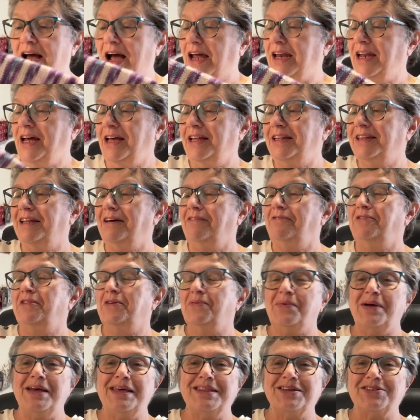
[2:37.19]
And I love the
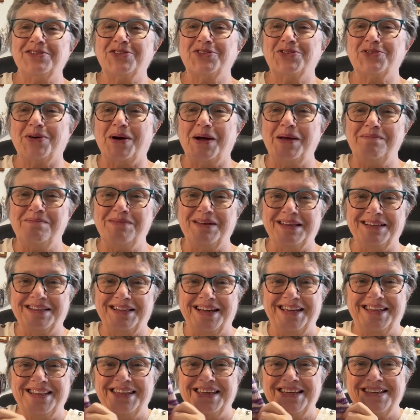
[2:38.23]
way they're striping
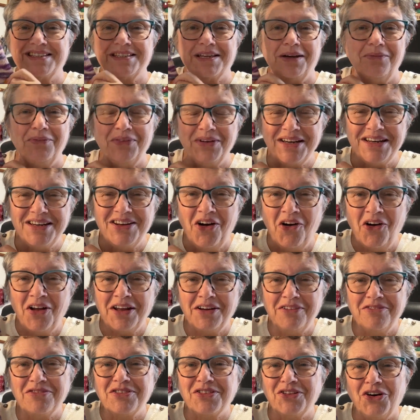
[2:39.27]
like this. I would not
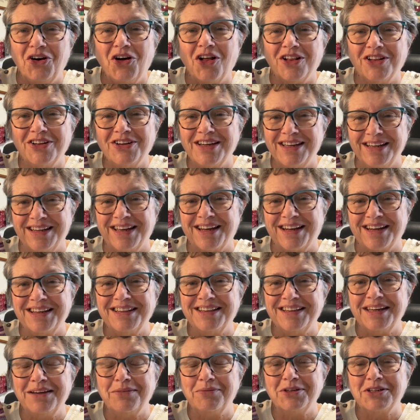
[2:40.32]
have thought, looking at it,
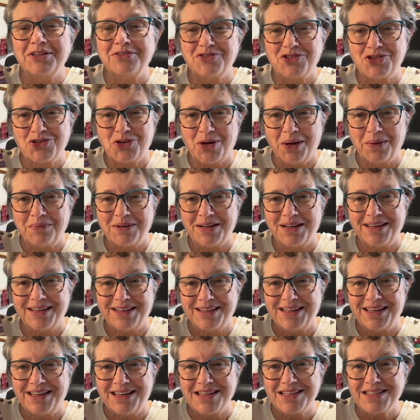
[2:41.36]
it would have striped like
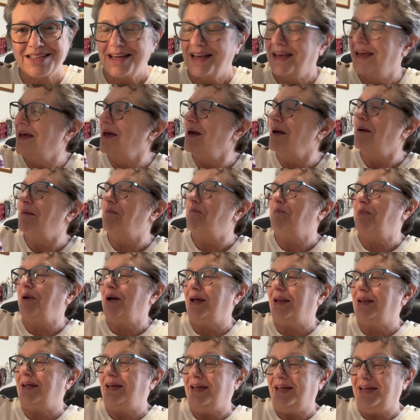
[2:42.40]
this,
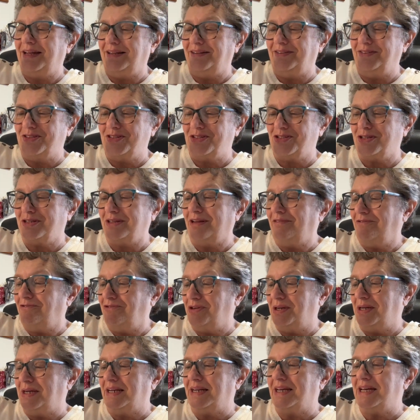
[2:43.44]
but it looks
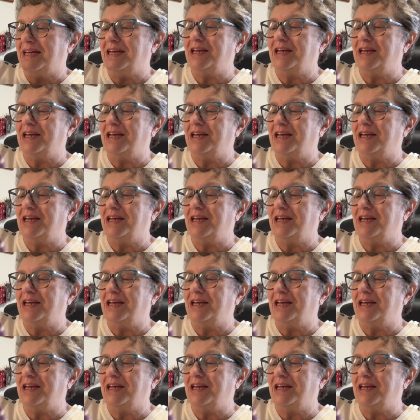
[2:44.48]
really